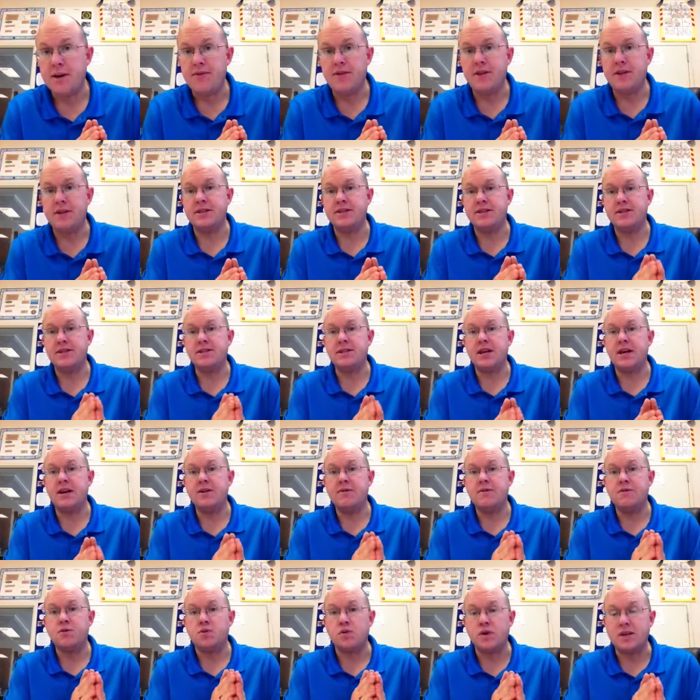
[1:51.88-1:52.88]
that instead
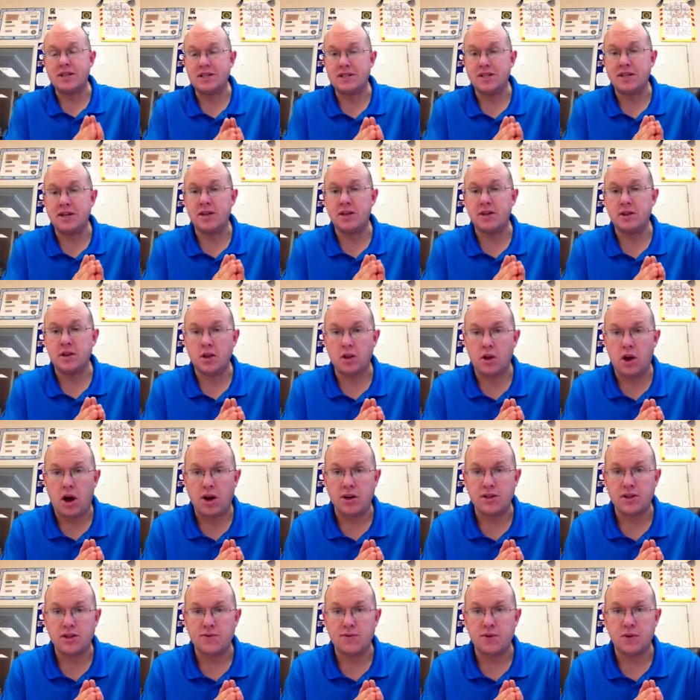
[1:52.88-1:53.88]
of risking the
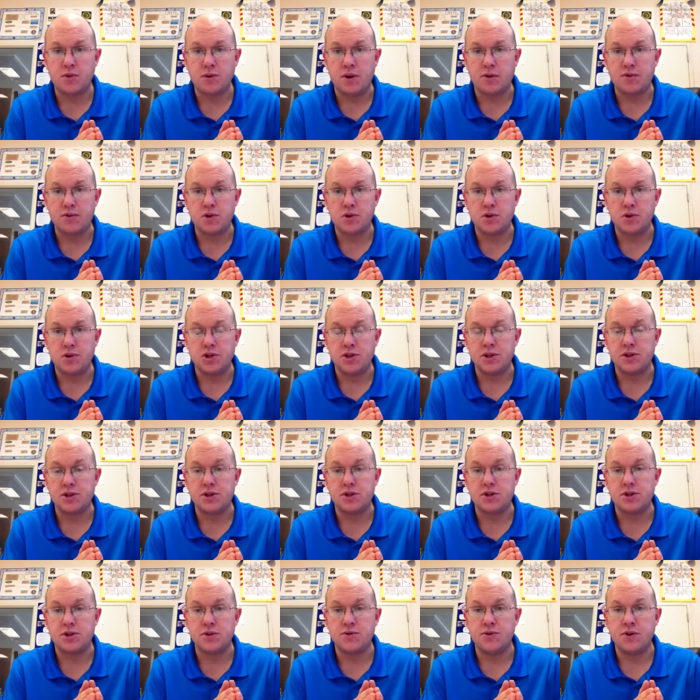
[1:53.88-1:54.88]
loss of the revolution in
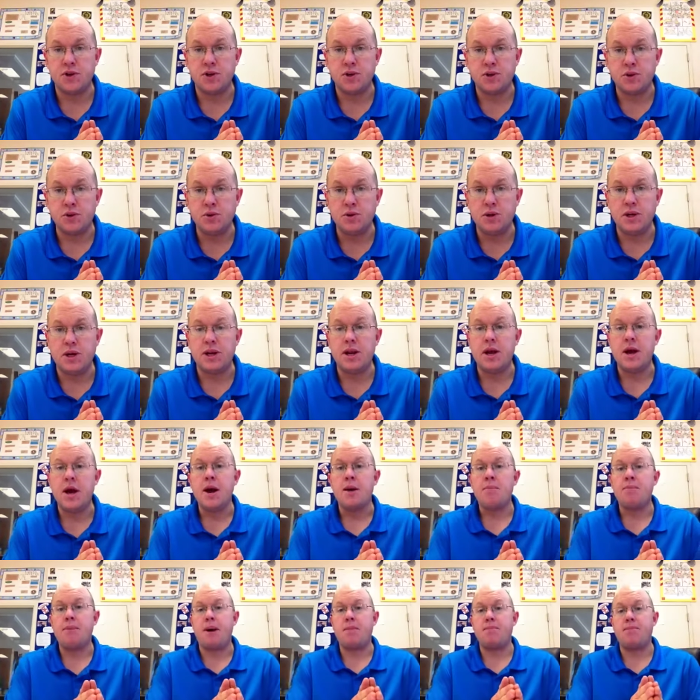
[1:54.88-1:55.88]
the Soviet Union
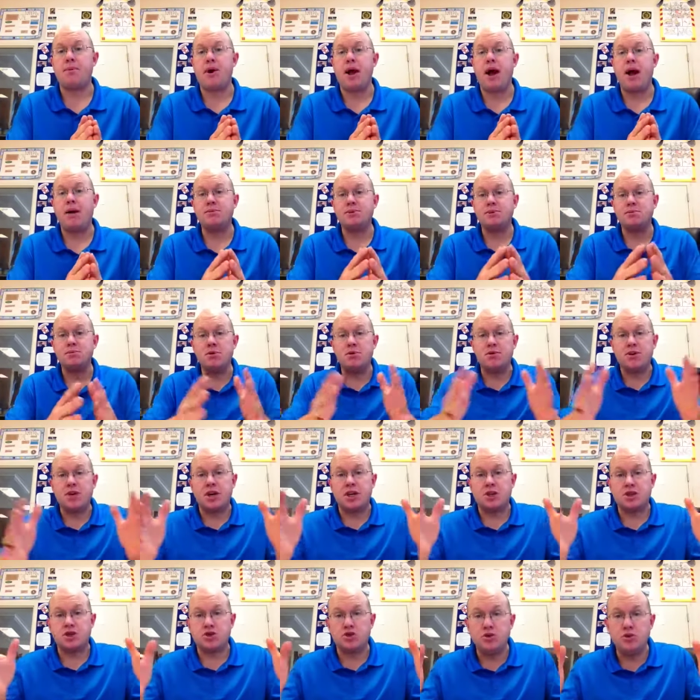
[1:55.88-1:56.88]
by perhaps moving
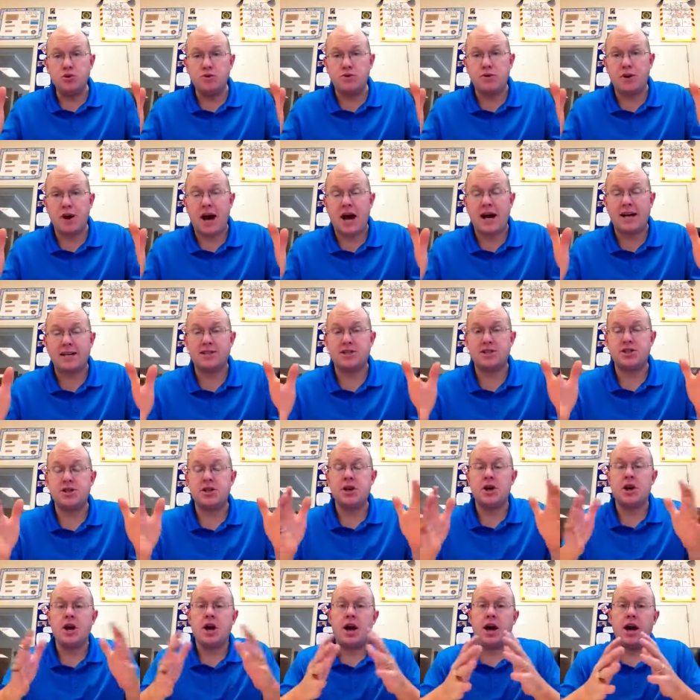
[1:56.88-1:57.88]
it too fast,
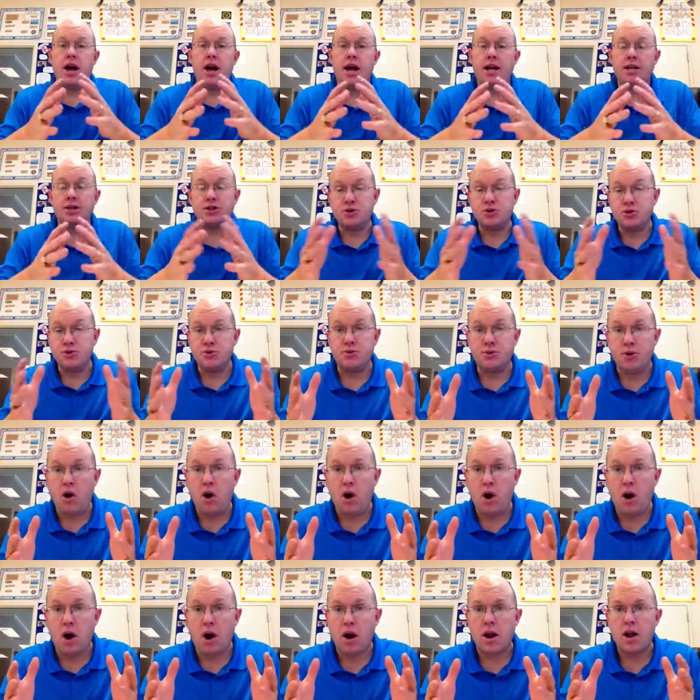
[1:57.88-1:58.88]
and too
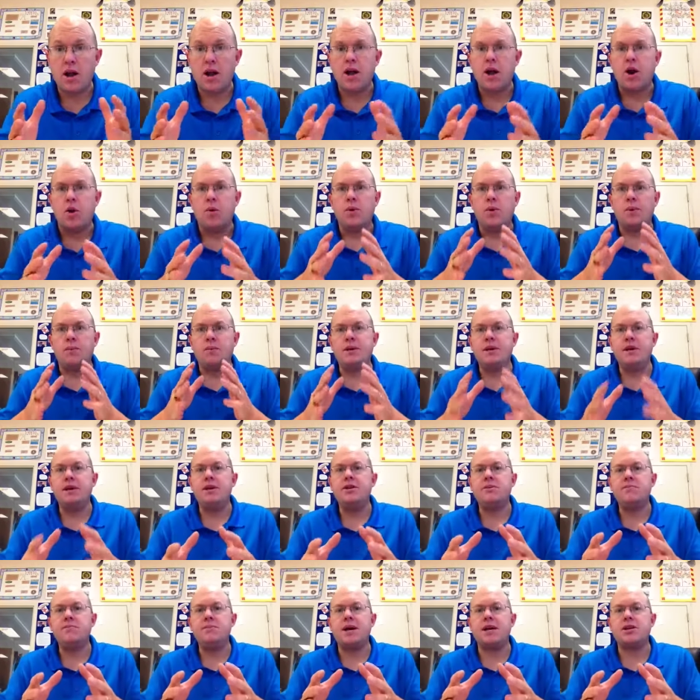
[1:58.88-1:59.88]
far, we
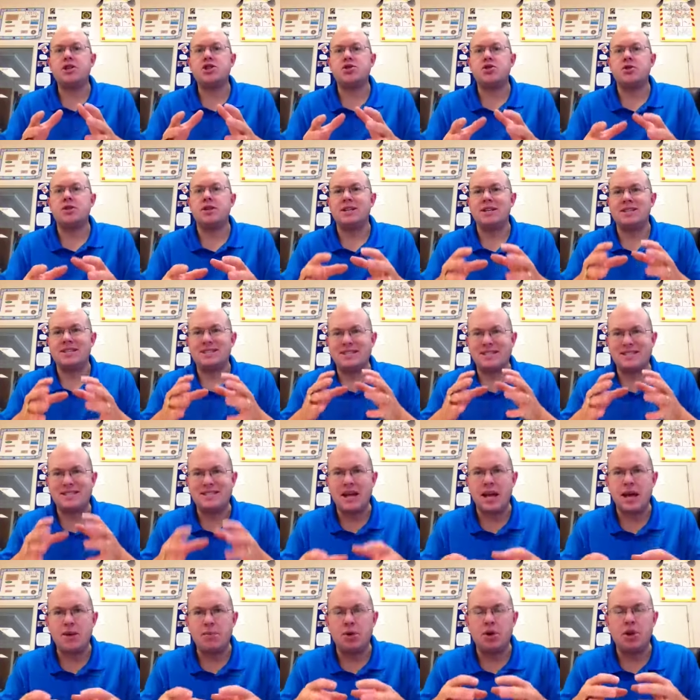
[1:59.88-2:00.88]
need to make sure that it's
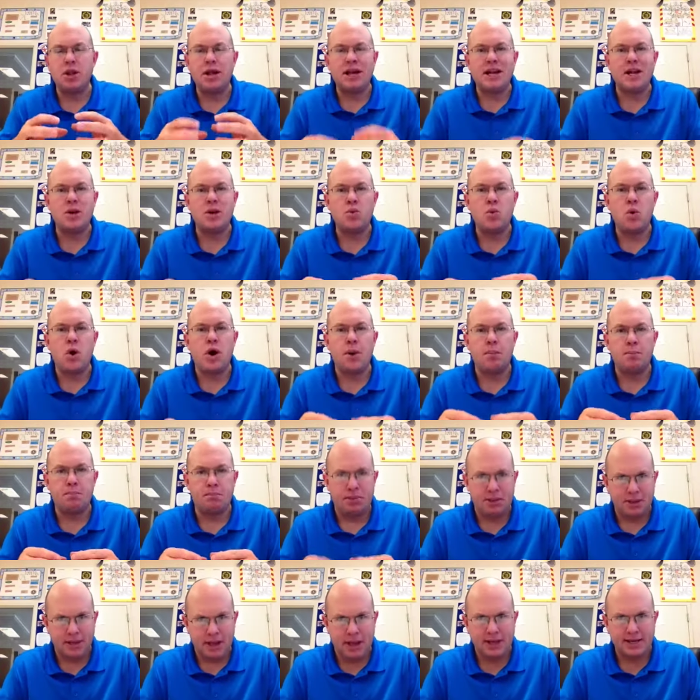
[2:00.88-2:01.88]
stable in one
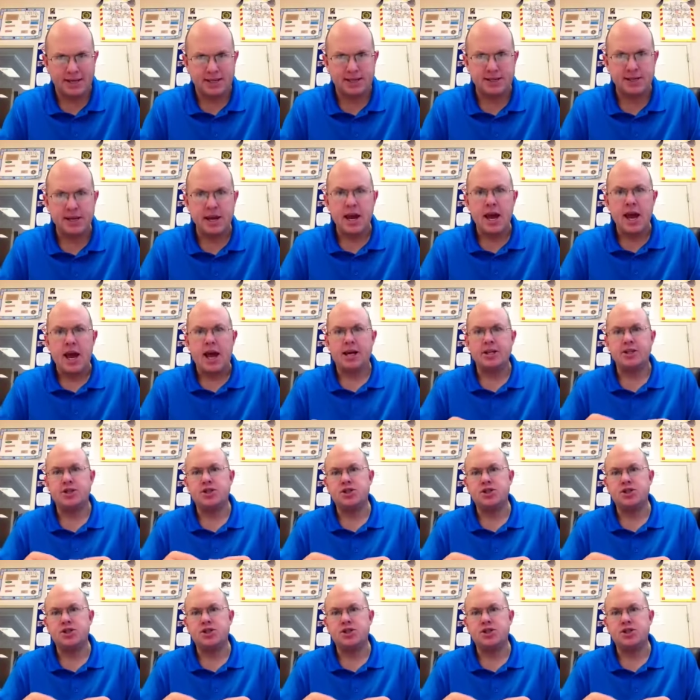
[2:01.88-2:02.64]
place. And